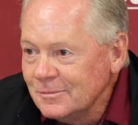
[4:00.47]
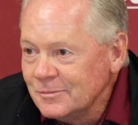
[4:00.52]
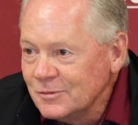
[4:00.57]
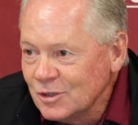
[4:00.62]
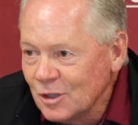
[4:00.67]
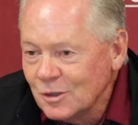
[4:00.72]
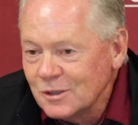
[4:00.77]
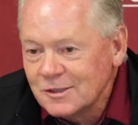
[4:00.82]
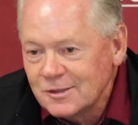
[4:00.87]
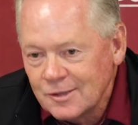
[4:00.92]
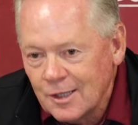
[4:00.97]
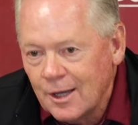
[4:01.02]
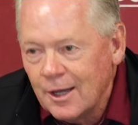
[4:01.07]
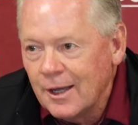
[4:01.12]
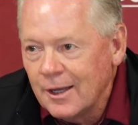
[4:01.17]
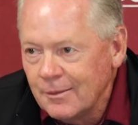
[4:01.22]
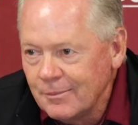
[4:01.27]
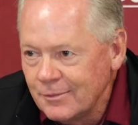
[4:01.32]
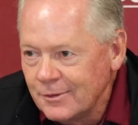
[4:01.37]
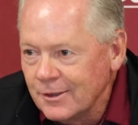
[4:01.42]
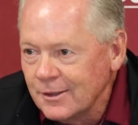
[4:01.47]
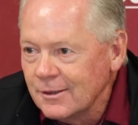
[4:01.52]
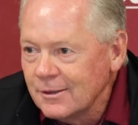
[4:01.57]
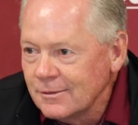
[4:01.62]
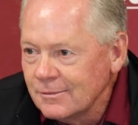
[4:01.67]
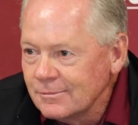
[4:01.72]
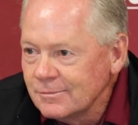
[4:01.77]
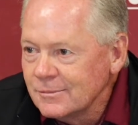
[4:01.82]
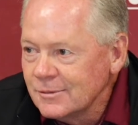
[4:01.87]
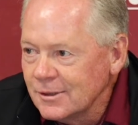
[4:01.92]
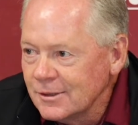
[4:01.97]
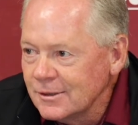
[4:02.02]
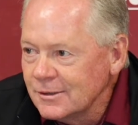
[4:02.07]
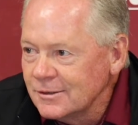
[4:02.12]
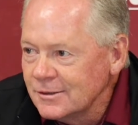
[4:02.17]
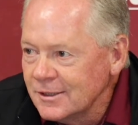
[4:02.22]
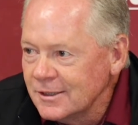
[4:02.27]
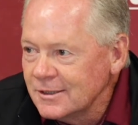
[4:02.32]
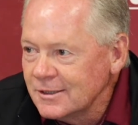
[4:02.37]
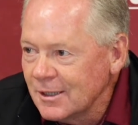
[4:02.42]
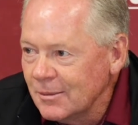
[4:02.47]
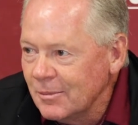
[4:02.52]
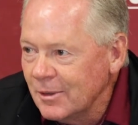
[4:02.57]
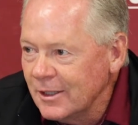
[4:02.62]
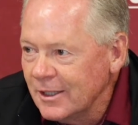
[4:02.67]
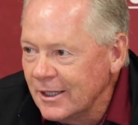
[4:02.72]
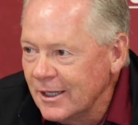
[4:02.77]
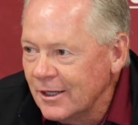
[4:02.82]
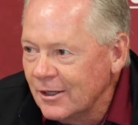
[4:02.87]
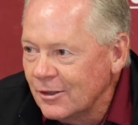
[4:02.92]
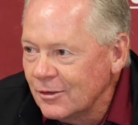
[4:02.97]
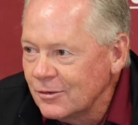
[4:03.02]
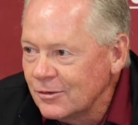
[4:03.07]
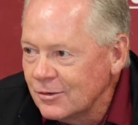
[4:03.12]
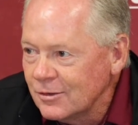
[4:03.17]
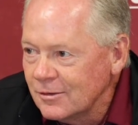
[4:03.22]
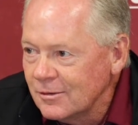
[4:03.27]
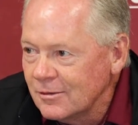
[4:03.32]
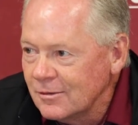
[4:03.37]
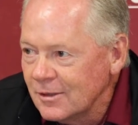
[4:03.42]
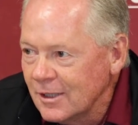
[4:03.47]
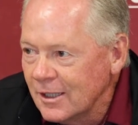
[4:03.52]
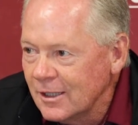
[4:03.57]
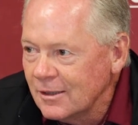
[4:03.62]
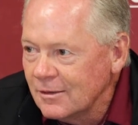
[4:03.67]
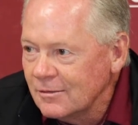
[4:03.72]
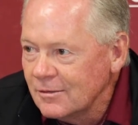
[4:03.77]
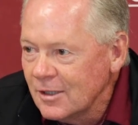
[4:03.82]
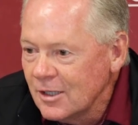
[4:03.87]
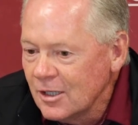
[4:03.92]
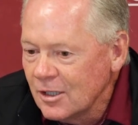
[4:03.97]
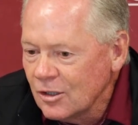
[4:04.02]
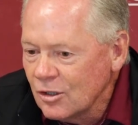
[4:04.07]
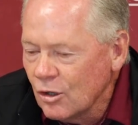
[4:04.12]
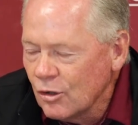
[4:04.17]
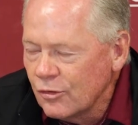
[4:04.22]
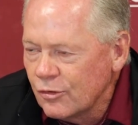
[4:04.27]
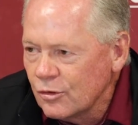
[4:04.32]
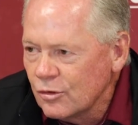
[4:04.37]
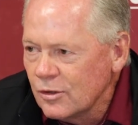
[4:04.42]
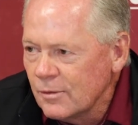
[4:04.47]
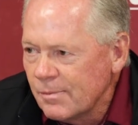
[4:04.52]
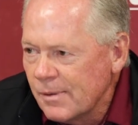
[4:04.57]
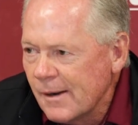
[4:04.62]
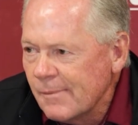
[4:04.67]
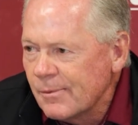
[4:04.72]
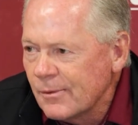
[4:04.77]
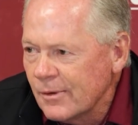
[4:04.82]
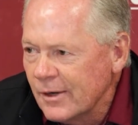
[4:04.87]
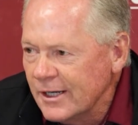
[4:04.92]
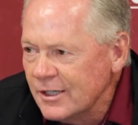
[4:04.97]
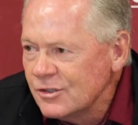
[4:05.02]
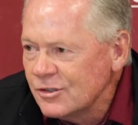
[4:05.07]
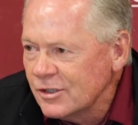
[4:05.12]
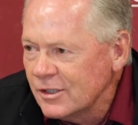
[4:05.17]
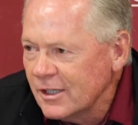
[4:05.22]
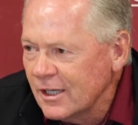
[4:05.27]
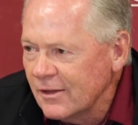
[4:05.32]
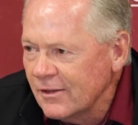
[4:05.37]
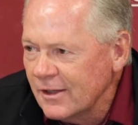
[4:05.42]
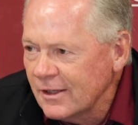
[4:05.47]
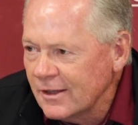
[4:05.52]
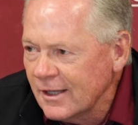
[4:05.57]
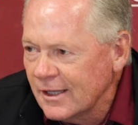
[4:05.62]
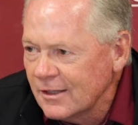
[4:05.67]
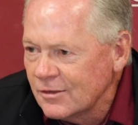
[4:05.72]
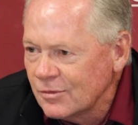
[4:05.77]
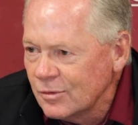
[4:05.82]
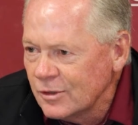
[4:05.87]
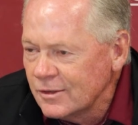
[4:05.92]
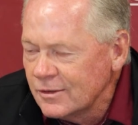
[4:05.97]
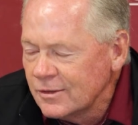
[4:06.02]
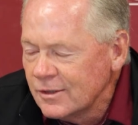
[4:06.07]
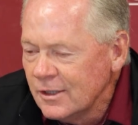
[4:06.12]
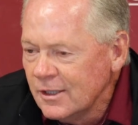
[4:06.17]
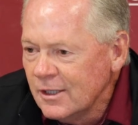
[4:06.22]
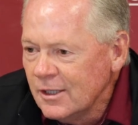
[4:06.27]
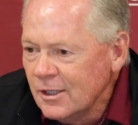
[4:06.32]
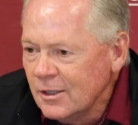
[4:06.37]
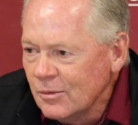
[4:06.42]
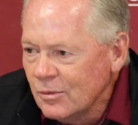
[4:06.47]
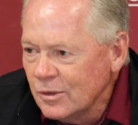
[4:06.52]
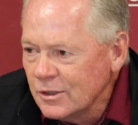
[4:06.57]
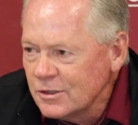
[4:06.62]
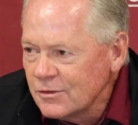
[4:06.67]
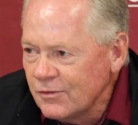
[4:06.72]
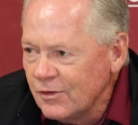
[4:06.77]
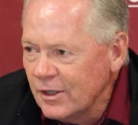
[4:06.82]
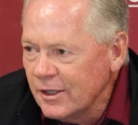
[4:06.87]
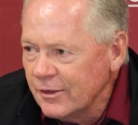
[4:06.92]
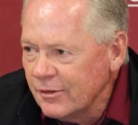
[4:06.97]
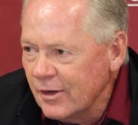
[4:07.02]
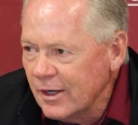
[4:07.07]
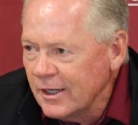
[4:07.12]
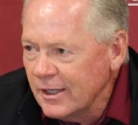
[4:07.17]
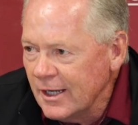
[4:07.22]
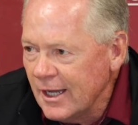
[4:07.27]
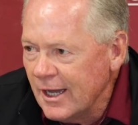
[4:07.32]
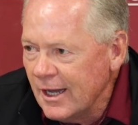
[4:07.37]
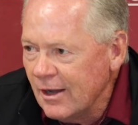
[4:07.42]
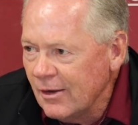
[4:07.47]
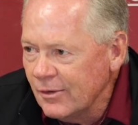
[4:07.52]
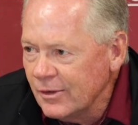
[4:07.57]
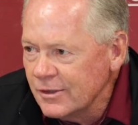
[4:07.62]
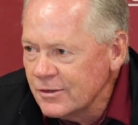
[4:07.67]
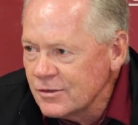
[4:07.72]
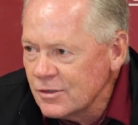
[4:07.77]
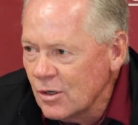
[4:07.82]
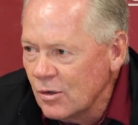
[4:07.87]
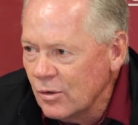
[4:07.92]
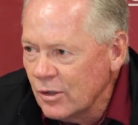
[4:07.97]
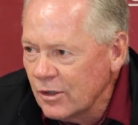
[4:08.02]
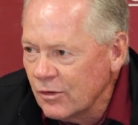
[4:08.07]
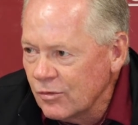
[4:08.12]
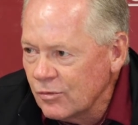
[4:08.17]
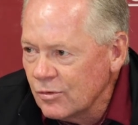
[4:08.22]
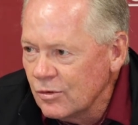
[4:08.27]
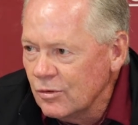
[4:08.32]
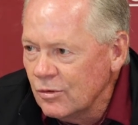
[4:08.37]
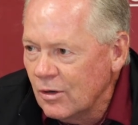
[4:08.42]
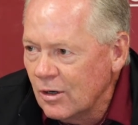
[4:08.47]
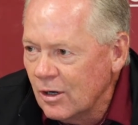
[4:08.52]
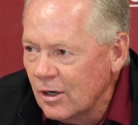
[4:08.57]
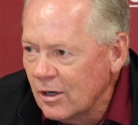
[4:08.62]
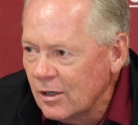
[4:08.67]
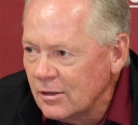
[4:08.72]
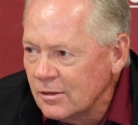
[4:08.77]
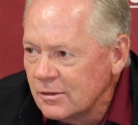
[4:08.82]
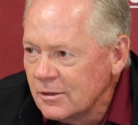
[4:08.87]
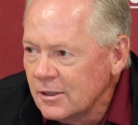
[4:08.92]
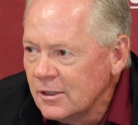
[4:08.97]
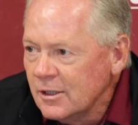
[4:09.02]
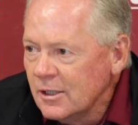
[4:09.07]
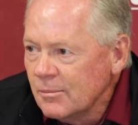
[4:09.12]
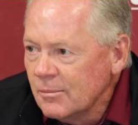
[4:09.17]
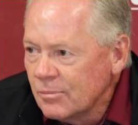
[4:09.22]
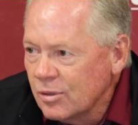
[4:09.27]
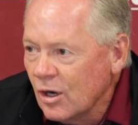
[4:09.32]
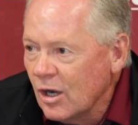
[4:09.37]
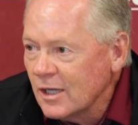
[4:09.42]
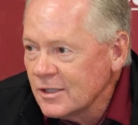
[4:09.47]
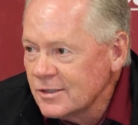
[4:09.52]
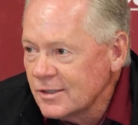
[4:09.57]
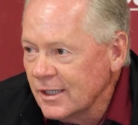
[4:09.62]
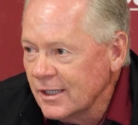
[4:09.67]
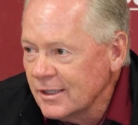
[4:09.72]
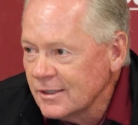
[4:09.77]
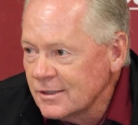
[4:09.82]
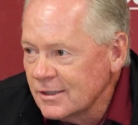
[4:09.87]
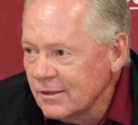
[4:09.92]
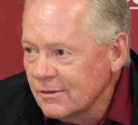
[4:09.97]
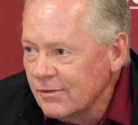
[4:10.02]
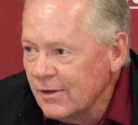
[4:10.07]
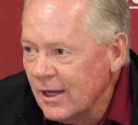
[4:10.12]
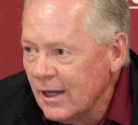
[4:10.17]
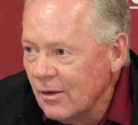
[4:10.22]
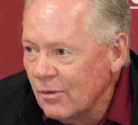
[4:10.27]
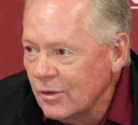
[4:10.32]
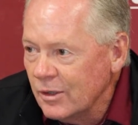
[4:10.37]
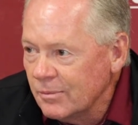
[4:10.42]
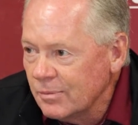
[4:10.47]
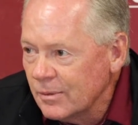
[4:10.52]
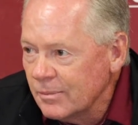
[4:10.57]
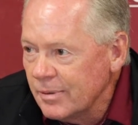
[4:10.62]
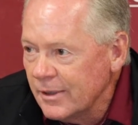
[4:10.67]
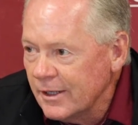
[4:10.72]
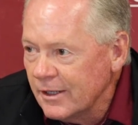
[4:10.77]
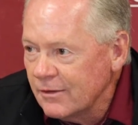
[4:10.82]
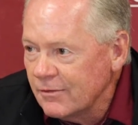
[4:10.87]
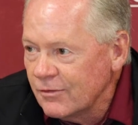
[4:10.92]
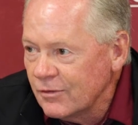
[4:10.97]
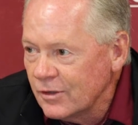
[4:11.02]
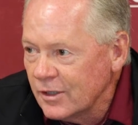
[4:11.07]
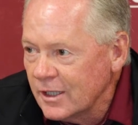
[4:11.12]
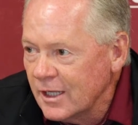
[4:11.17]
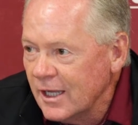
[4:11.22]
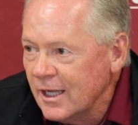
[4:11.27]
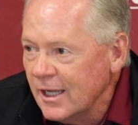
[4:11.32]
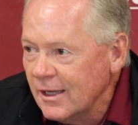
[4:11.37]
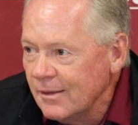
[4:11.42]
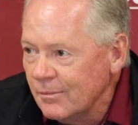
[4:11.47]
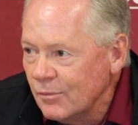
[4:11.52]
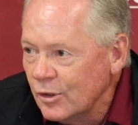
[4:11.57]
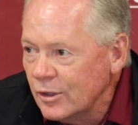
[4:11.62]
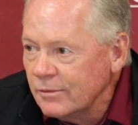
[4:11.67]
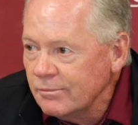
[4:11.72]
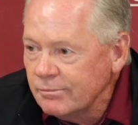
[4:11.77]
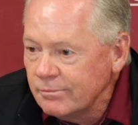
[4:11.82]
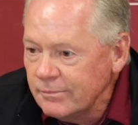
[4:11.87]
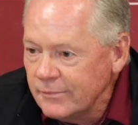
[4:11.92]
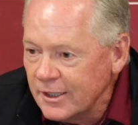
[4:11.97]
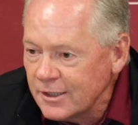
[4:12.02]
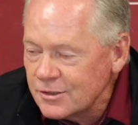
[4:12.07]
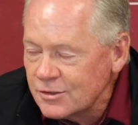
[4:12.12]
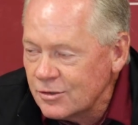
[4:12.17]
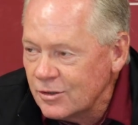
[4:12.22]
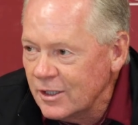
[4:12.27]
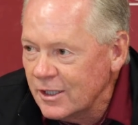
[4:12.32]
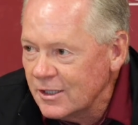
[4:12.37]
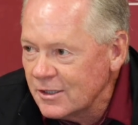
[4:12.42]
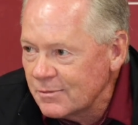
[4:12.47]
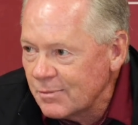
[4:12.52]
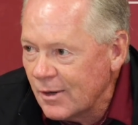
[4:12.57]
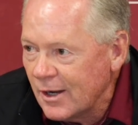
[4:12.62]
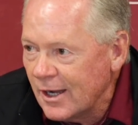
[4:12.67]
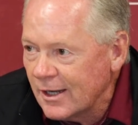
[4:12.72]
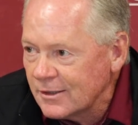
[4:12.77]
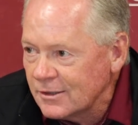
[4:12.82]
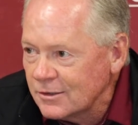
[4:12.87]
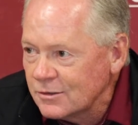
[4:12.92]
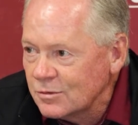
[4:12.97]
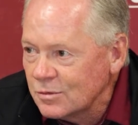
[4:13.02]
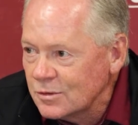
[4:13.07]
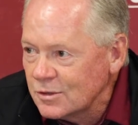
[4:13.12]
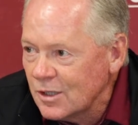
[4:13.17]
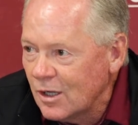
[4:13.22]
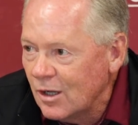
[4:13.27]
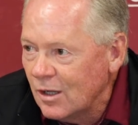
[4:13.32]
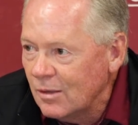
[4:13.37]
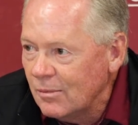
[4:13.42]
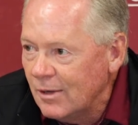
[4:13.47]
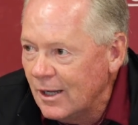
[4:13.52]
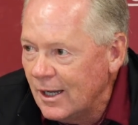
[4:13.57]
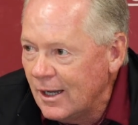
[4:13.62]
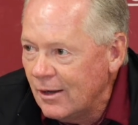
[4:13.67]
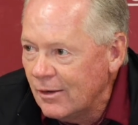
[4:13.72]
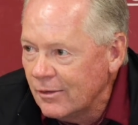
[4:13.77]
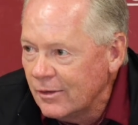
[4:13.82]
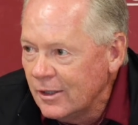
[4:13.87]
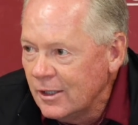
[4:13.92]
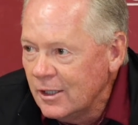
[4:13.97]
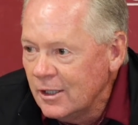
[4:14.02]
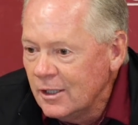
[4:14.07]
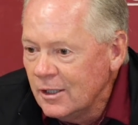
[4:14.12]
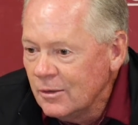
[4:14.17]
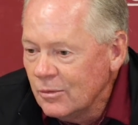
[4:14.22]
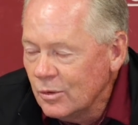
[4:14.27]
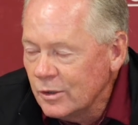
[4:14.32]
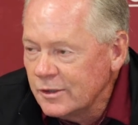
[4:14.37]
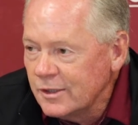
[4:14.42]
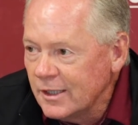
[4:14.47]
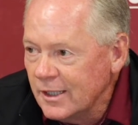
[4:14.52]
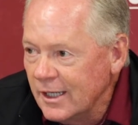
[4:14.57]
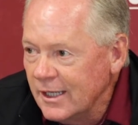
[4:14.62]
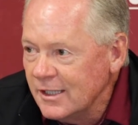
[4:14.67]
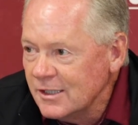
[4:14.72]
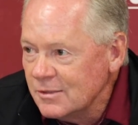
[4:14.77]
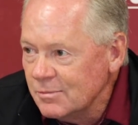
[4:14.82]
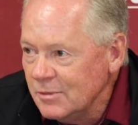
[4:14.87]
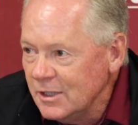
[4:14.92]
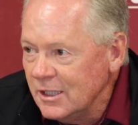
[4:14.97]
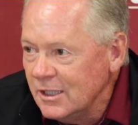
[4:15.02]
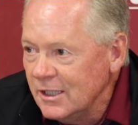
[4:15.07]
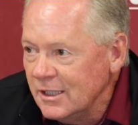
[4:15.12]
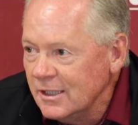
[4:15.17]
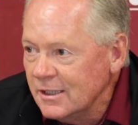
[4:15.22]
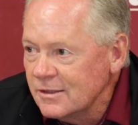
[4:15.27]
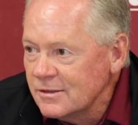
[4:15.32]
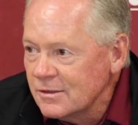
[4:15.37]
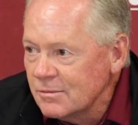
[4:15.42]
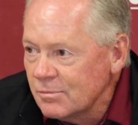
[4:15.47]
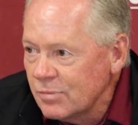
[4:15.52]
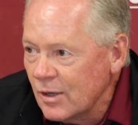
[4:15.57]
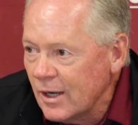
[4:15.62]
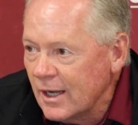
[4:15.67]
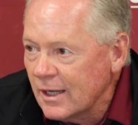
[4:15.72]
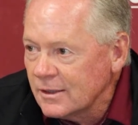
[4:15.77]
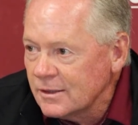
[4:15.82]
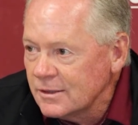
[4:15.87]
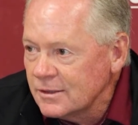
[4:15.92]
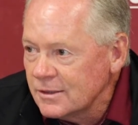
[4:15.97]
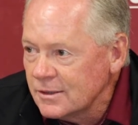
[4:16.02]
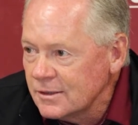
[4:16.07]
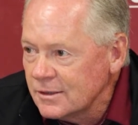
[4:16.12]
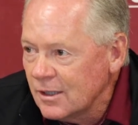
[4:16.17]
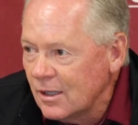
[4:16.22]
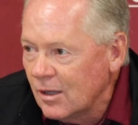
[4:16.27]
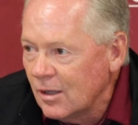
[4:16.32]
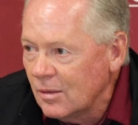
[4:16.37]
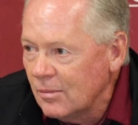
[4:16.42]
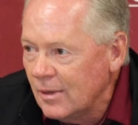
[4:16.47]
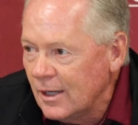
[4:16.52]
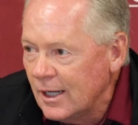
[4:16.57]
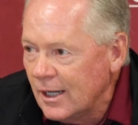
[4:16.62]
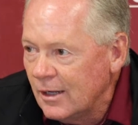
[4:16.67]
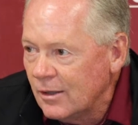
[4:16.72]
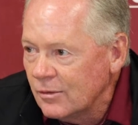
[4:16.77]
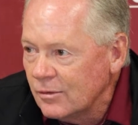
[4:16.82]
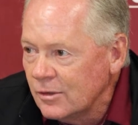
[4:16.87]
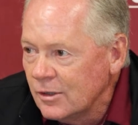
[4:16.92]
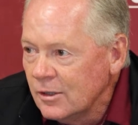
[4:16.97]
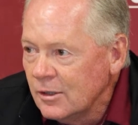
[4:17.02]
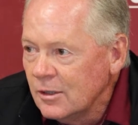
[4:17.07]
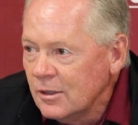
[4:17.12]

So it's time to see somebody else and go through the preparation. I think that's what's fun right now is going through our process of how we prepare for a game, what yesterday's practice was all about, what today's meetings and practice is all about,